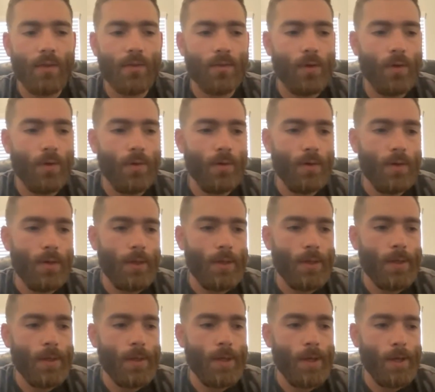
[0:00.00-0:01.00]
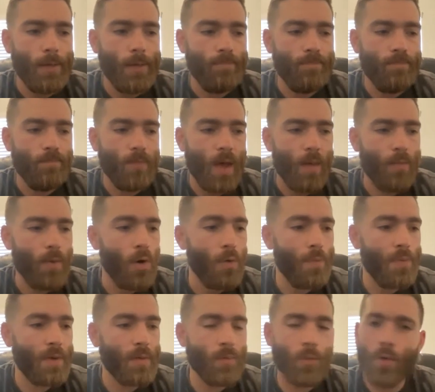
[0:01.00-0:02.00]
So I'm
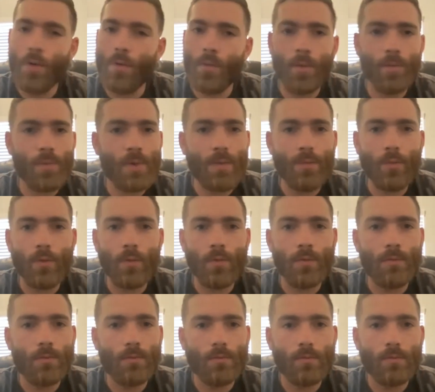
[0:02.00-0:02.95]
hoping more and more people